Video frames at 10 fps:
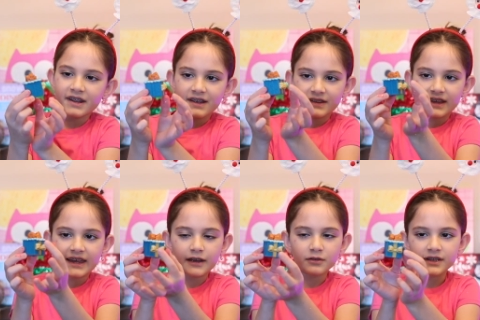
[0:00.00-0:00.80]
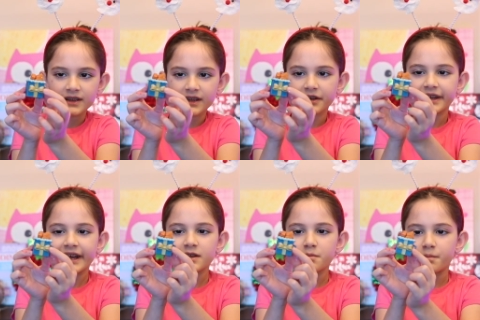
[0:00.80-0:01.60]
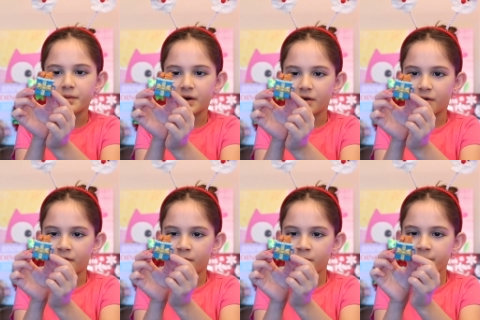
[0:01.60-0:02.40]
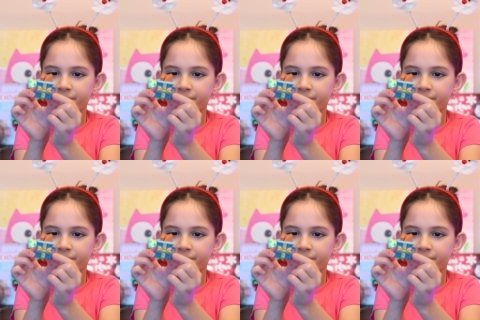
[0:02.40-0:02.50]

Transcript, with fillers: It has a cute little yellow bow.